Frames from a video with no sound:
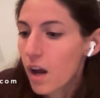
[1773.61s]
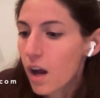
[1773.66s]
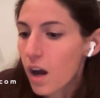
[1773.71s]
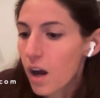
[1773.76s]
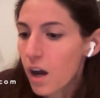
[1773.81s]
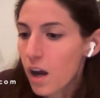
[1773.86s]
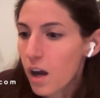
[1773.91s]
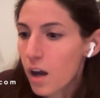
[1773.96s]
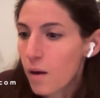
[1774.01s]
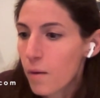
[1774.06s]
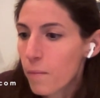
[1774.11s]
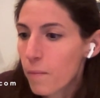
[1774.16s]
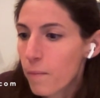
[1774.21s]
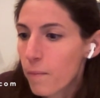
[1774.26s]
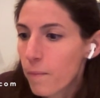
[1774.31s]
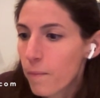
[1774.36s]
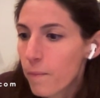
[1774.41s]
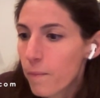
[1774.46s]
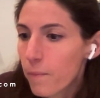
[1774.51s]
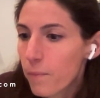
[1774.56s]

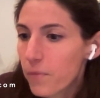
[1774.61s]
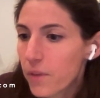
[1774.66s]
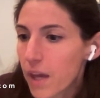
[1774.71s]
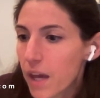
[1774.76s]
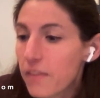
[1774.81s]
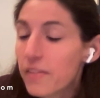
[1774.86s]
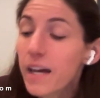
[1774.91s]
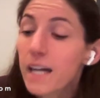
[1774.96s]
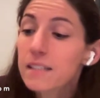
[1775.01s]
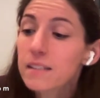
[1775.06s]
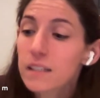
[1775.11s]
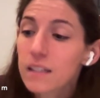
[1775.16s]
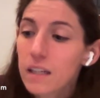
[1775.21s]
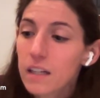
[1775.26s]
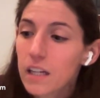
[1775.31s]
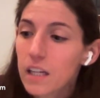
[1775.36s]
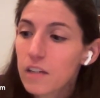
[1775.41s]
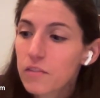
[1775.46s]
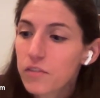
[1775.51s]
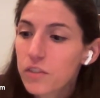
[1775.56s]
And And that's,
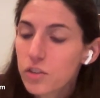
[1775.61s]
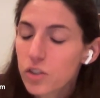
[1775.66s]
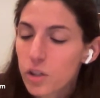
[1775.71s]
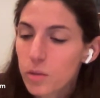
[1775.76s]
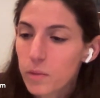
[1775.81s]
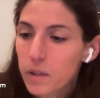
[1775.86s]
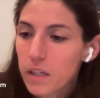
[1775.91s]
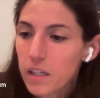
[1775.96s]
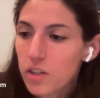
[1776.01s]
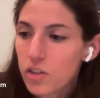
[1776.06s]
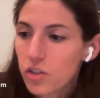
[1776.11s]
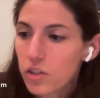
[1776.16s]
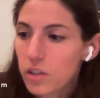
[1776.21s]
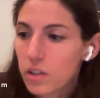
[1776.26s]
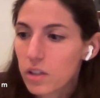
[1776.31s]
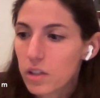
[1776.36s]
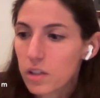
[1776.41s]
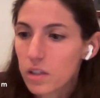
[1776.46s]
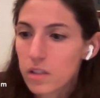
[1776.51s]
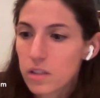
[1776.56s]
again, if the
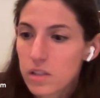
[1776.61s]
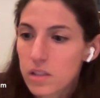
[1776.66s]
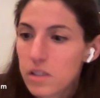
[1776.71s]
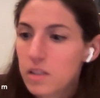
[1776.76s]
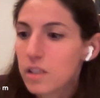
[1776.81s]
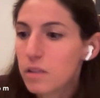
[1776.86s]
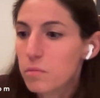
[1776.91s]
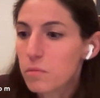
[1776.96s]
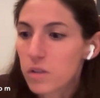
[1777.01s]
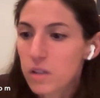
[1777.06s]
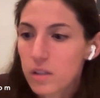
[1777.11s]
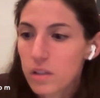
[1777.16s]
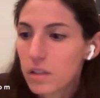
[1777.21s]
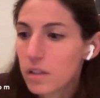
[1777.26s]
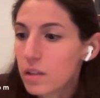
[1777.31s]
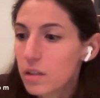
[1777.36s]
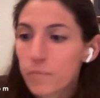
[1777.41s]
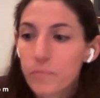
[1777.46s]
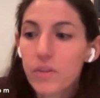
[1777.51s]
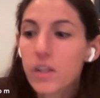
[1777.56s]
termination is deemed
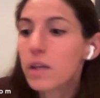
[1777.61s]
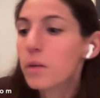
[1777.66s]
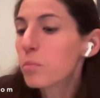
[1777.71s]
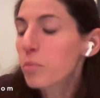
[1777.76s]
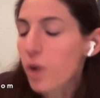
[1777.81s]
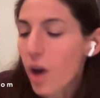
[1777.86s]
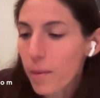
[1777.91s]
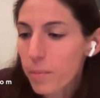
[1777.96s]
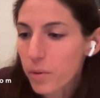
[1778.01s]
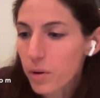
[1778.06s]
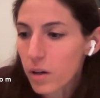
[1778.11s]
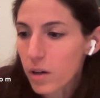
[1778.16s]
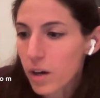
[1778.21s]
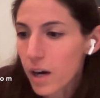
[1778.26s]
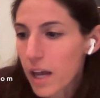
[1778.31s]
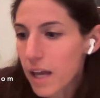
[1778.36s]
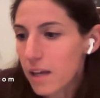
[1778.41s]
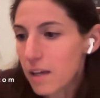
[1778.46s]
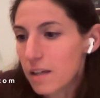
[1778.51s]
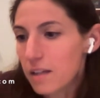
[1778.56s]
improper
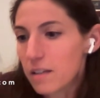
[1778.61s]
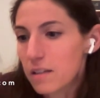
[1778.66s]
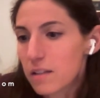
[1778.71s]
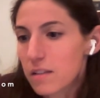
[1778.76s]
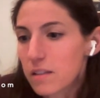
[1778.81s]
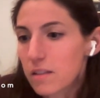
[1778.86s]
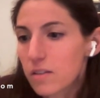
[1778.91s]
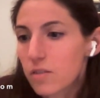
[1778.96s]
and